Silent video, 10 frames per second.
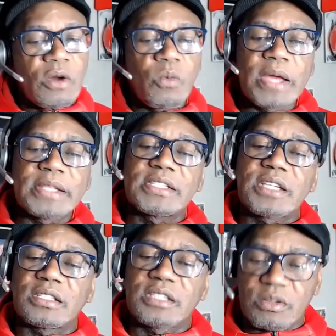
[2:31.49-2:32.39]
when they
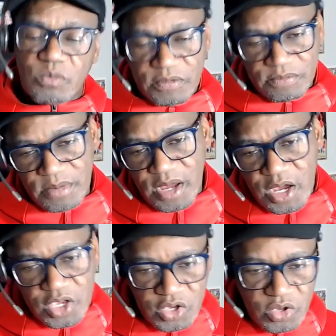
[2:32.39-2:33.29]
started with
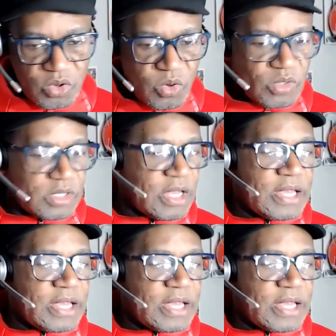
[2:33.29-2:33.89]
Mark Hughes,